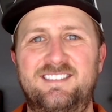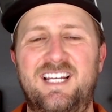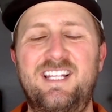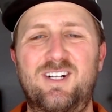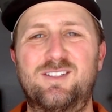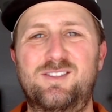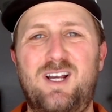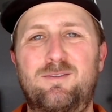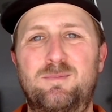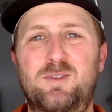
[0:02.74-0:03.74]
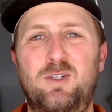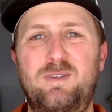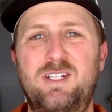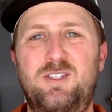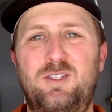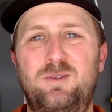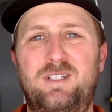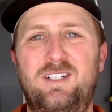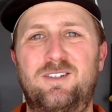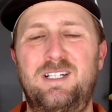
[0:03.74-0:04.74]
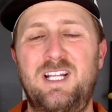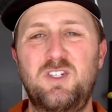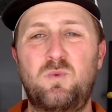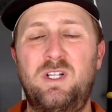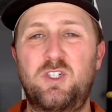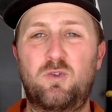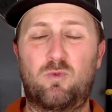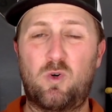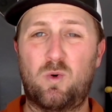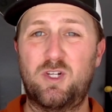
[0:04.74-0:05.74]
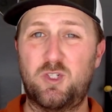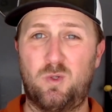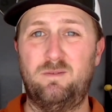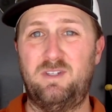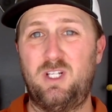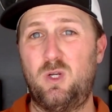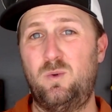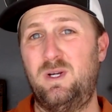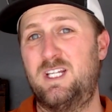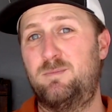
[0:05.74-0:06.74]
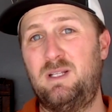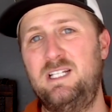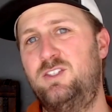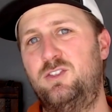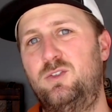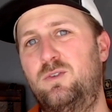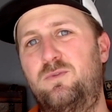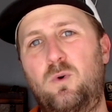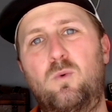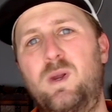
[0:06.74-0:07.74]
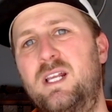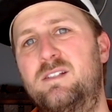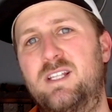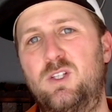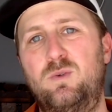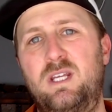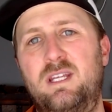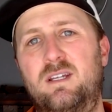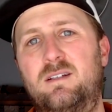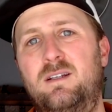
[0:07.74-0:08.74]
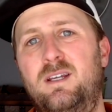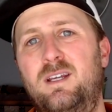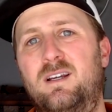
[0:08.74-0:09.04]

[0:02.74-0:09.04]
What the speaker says: Hey there, Scott from Serve HQ here, and I just wanted to record a short video explaining to you 4 ways that you can